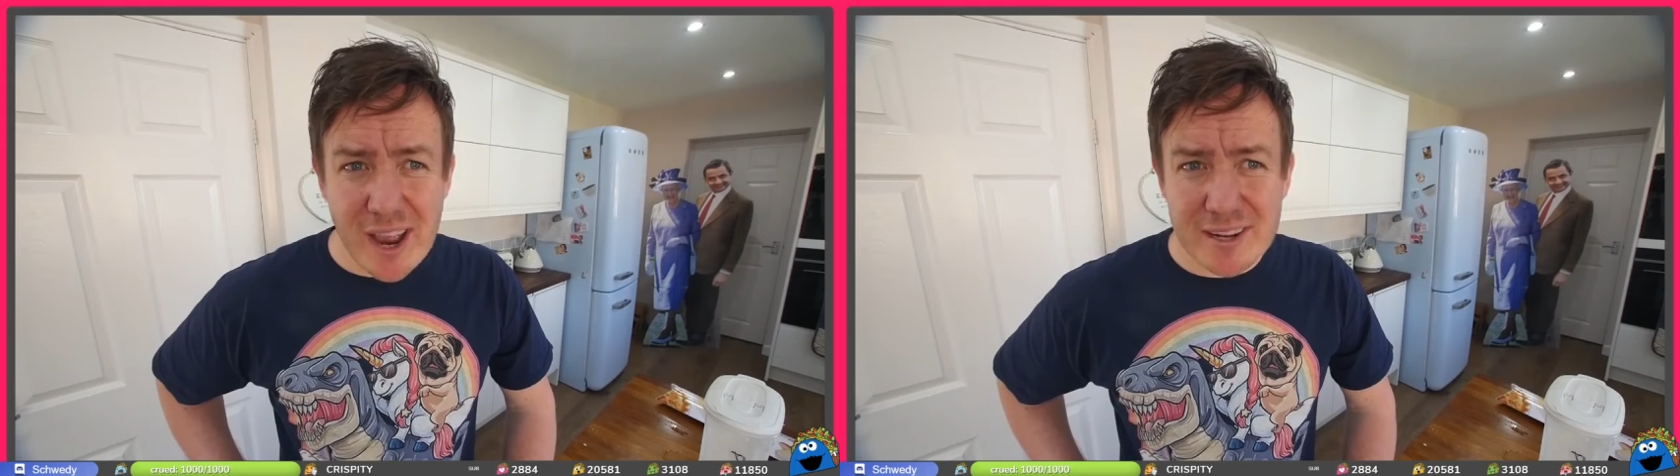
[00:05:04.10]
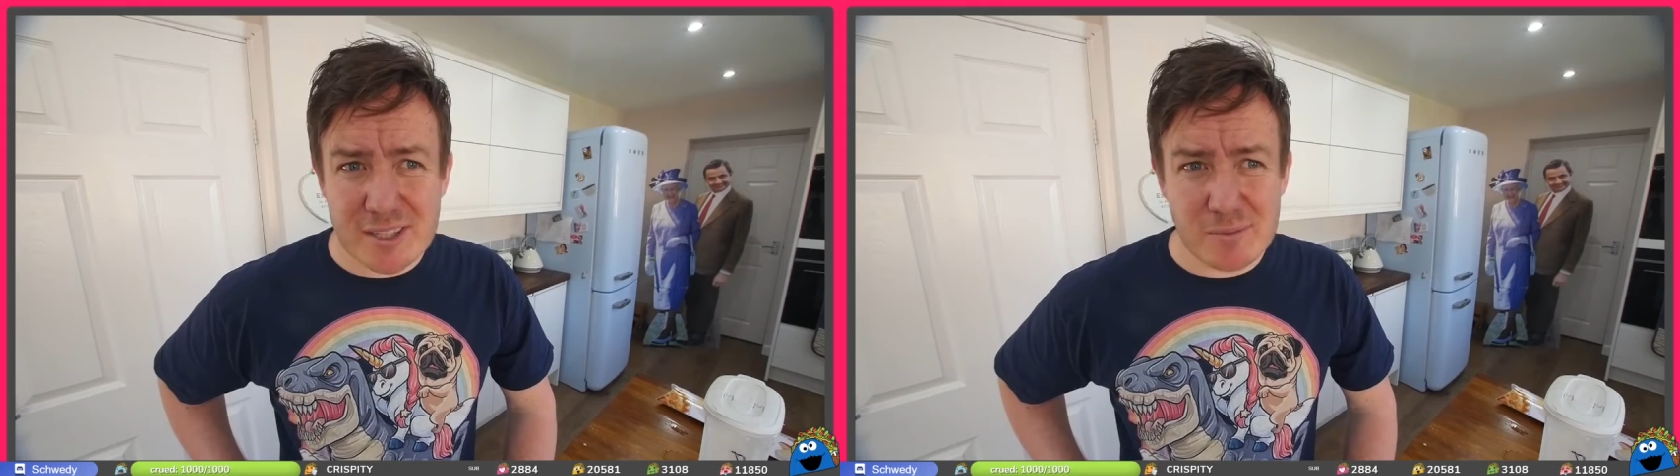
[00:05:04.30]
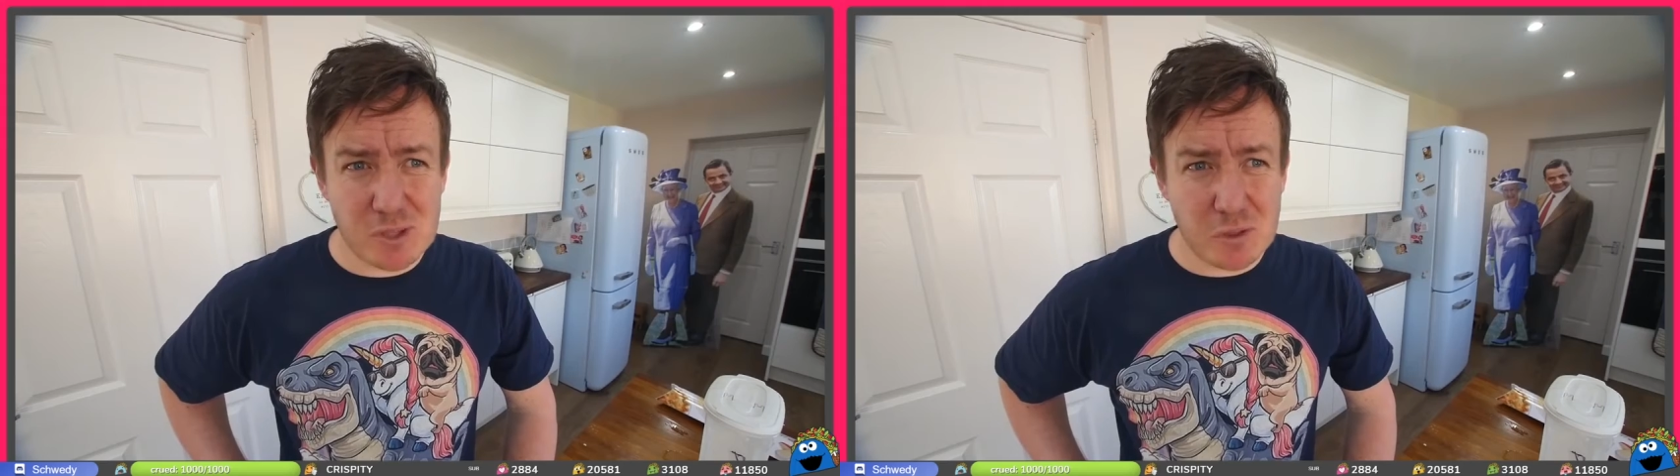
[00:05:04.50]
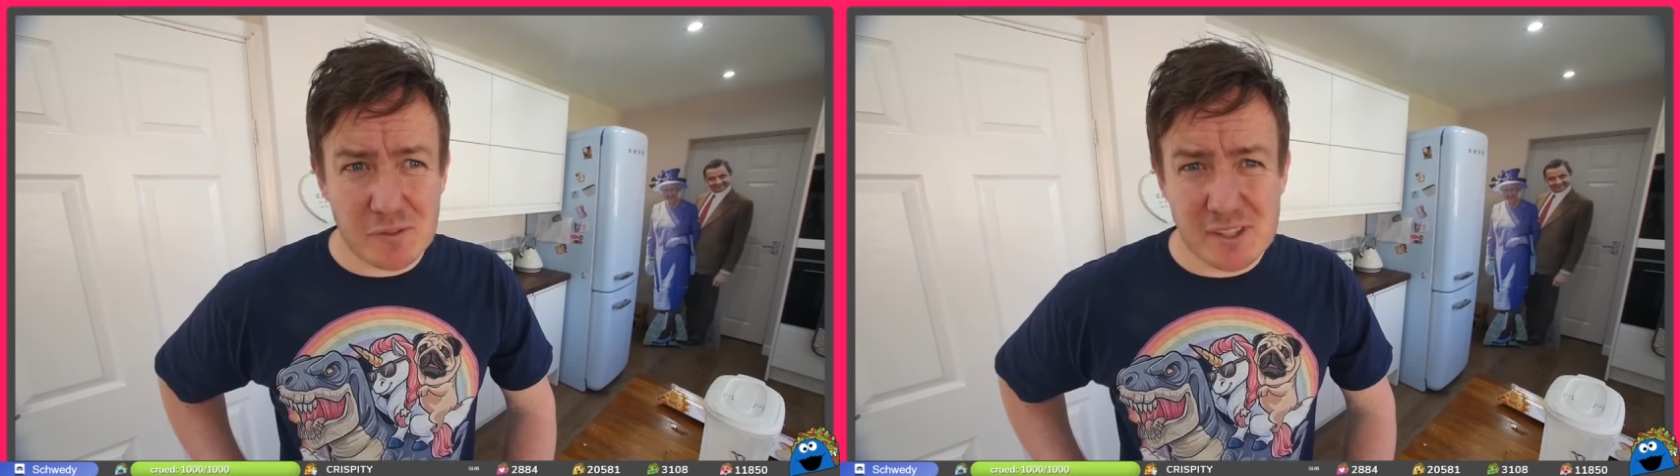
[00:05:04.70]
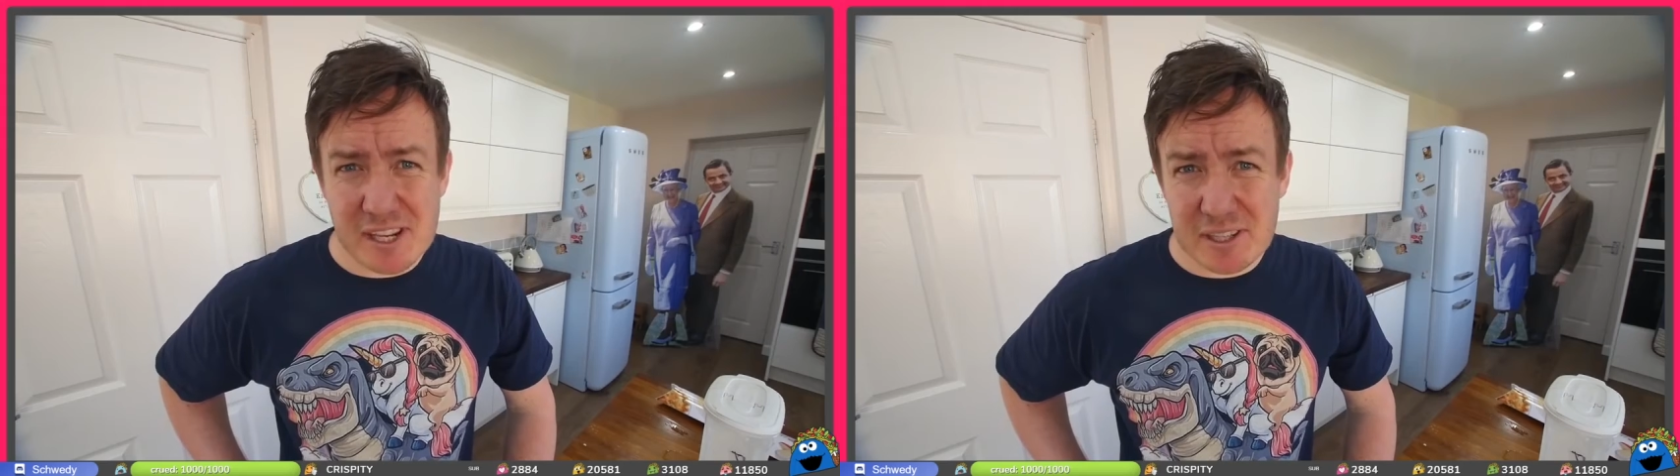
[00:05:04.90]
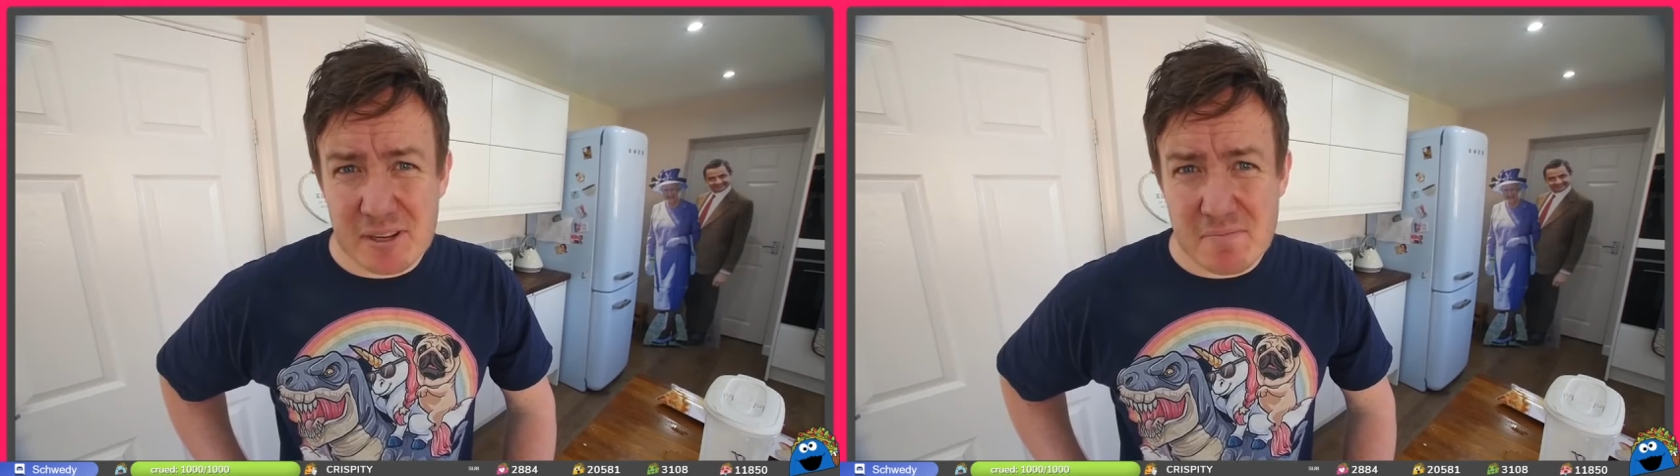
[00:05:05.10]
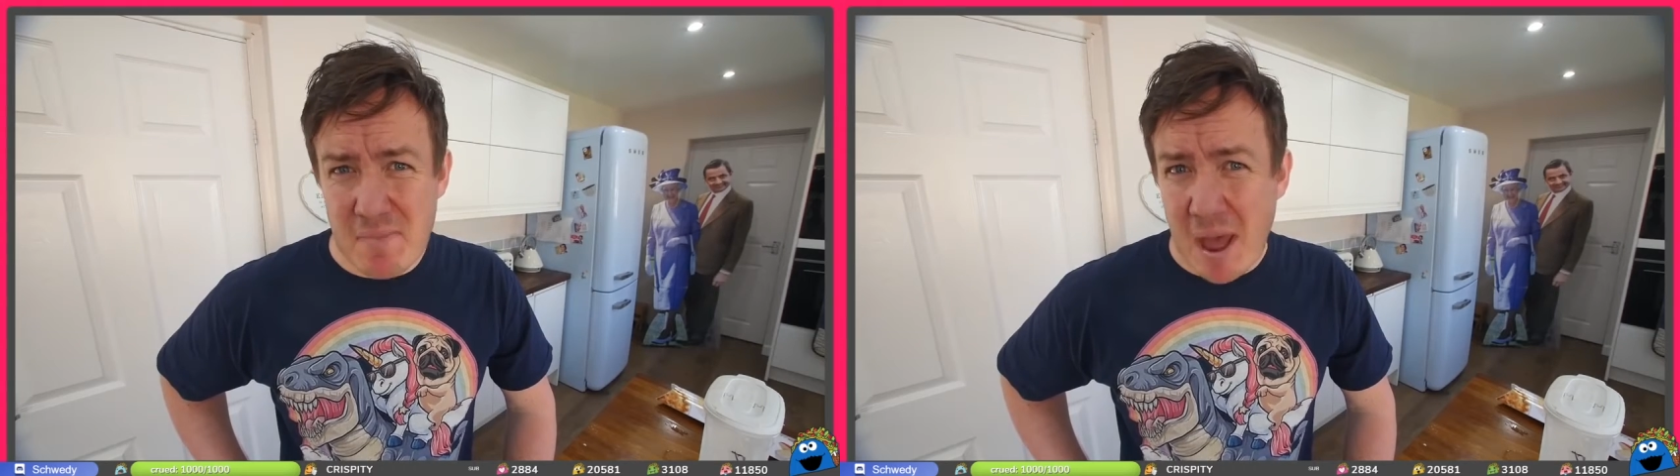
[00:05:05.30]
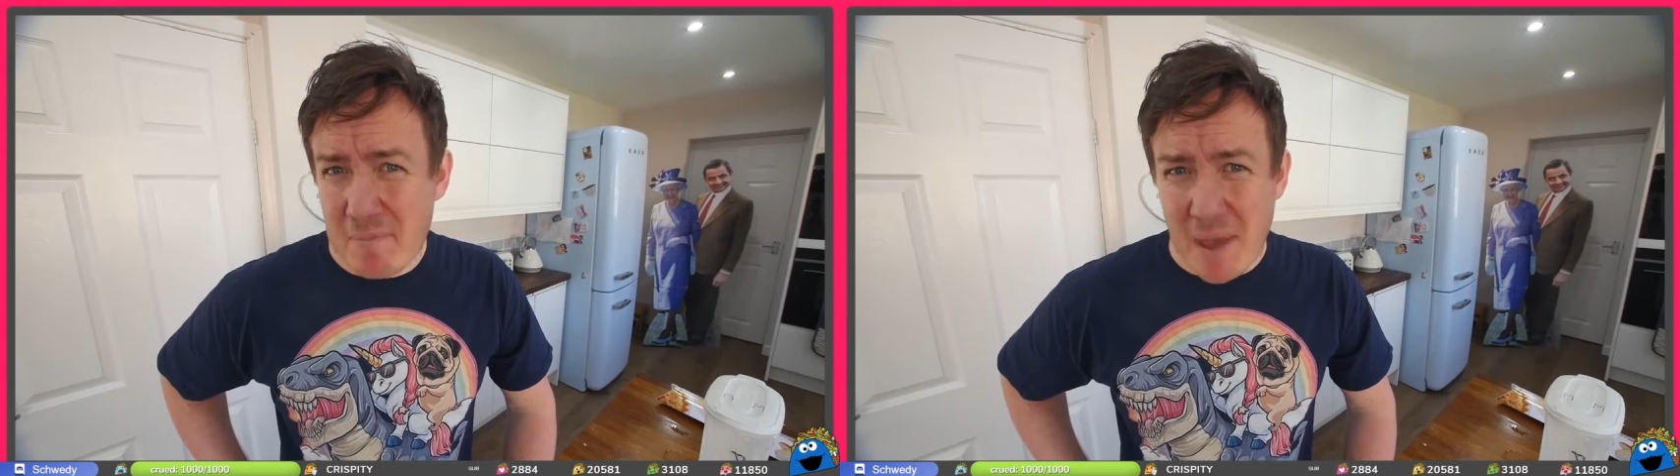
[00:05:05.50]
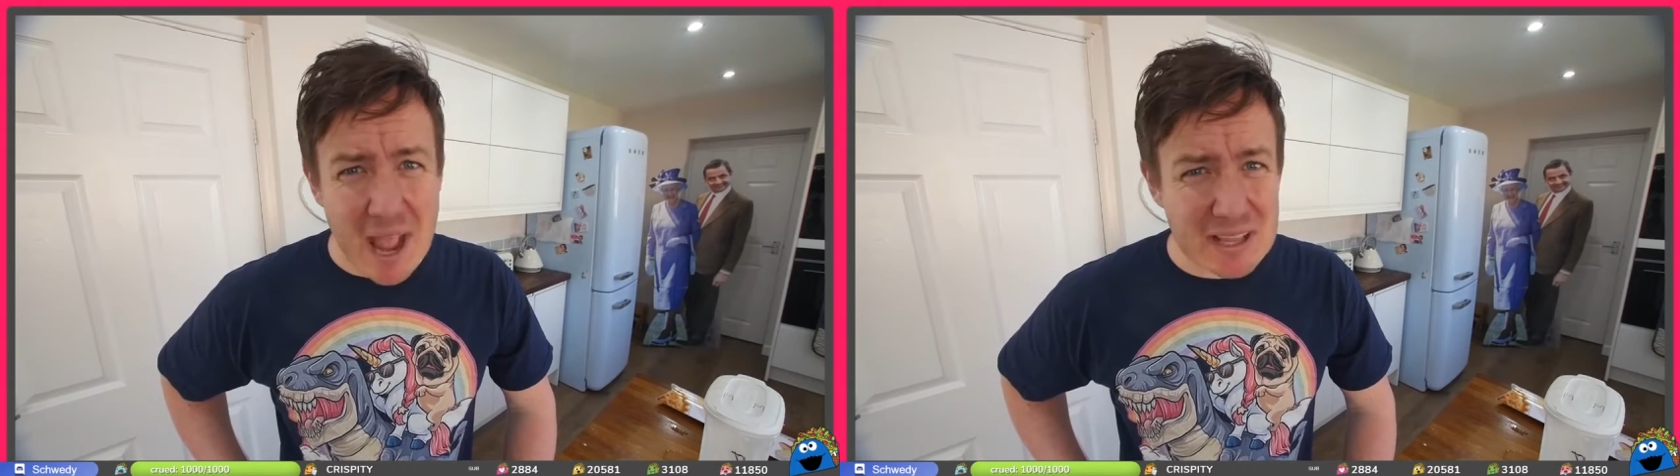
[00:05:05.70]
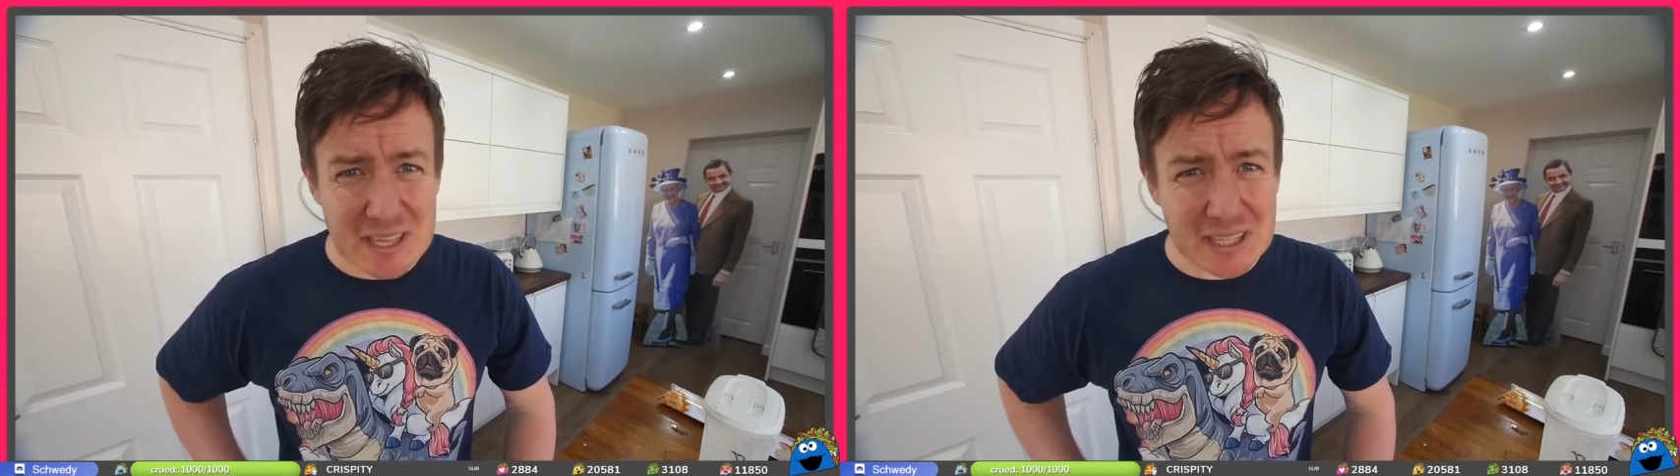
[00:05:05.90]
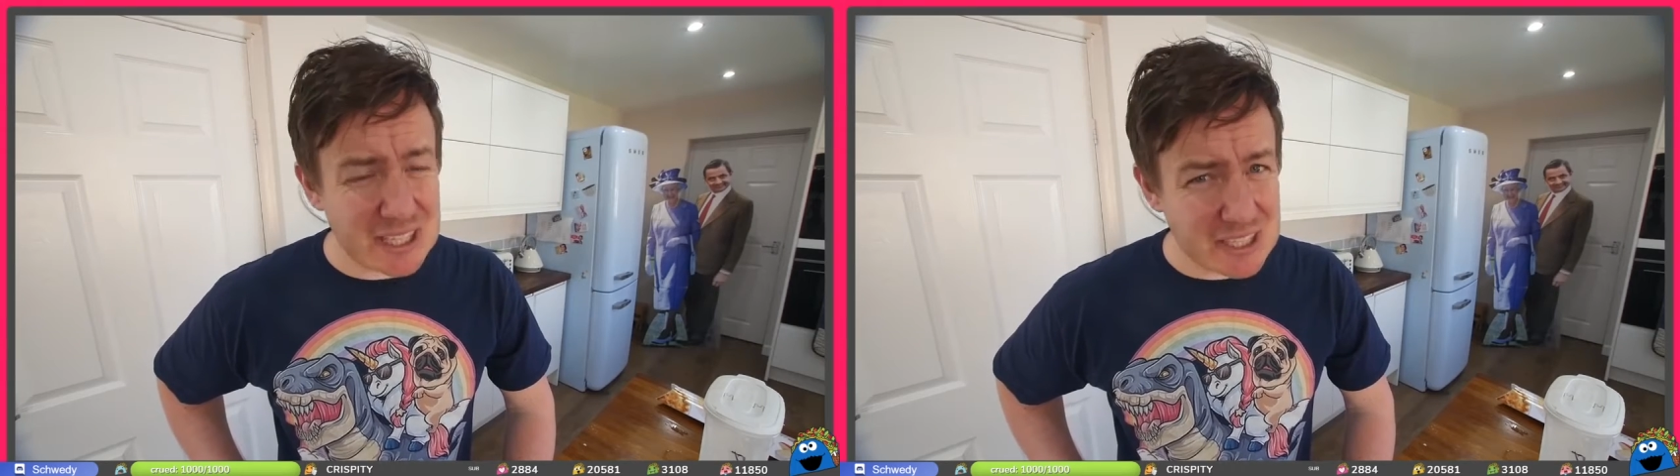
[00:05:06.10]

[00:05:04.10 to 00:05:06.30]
I had some sort of silicone matte bag thing